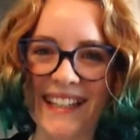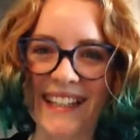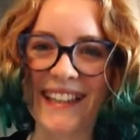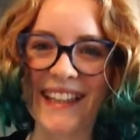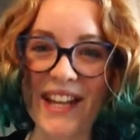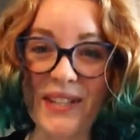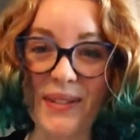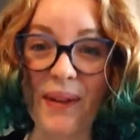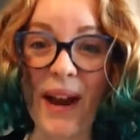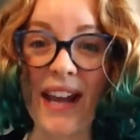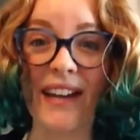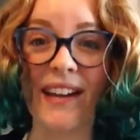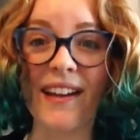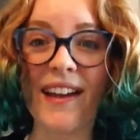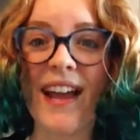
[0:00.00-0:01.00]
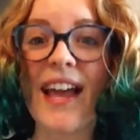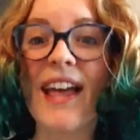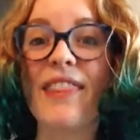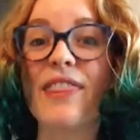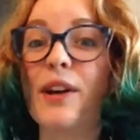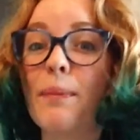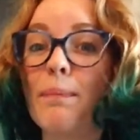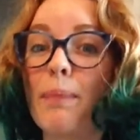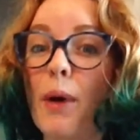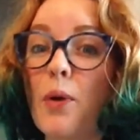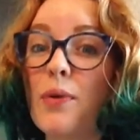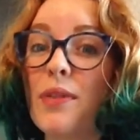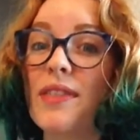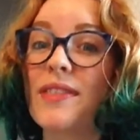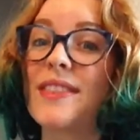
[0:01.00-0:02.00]
That's right, they're
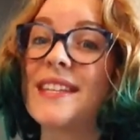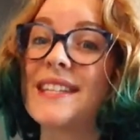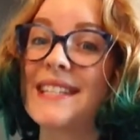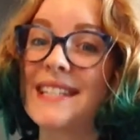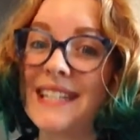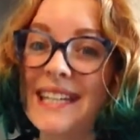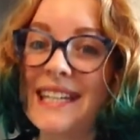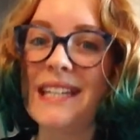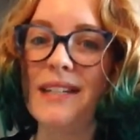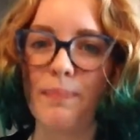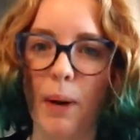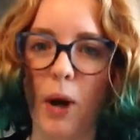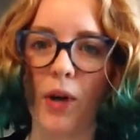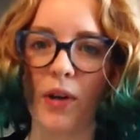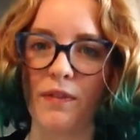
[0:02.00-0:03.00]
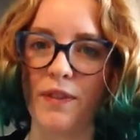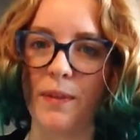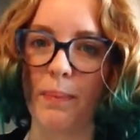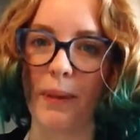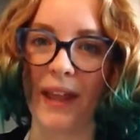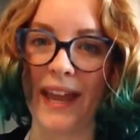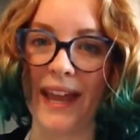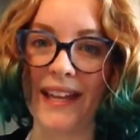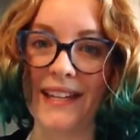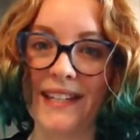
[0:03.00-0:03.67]
both the seed part of the plant.